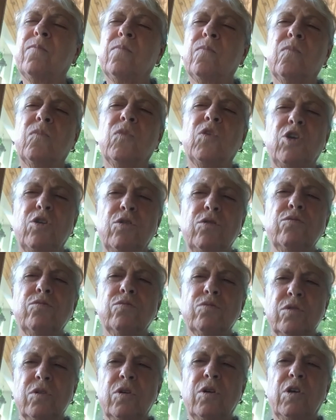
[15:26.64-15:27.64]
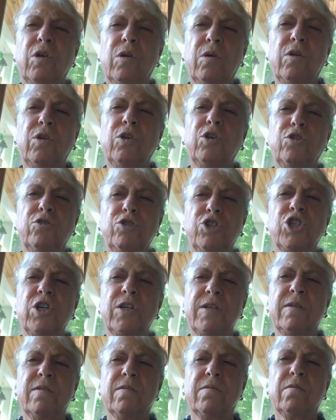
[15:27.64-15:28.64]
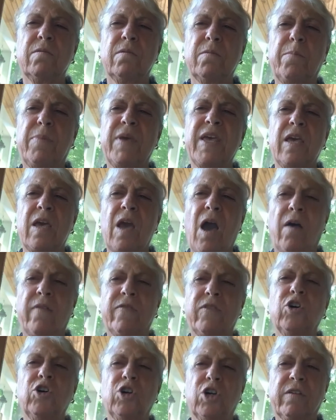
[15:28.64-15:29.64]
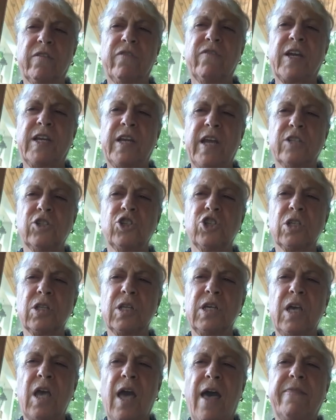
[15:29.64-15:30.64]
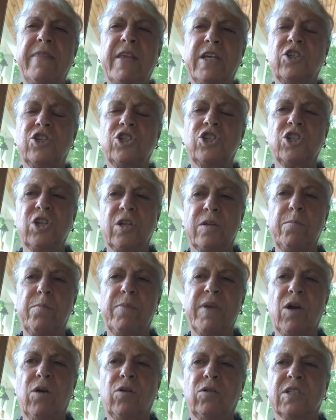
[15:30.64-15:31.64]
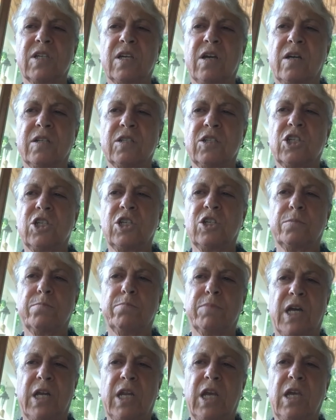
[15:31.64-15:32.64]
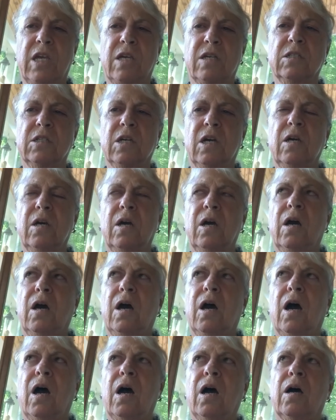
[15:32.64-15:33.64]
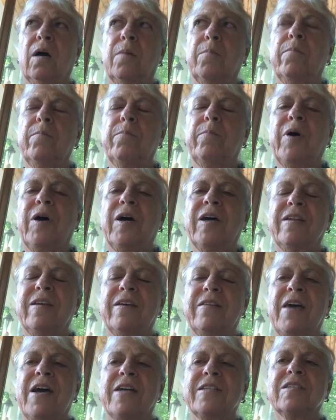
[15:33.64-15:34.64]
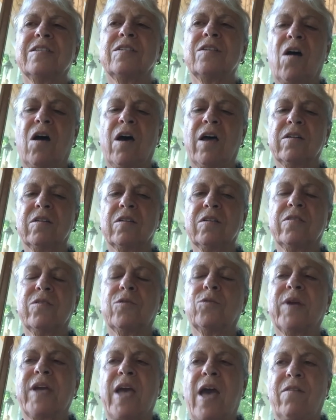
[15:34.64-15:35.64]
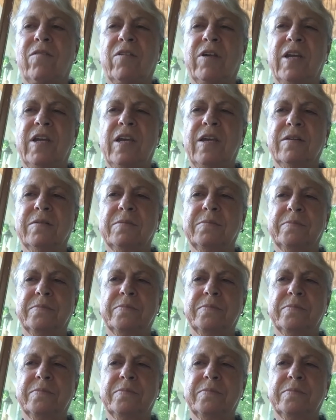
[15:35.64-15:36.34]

You shouldn't be on the hook financially, and they shouldn't be holding on to your money. But that's not the reality.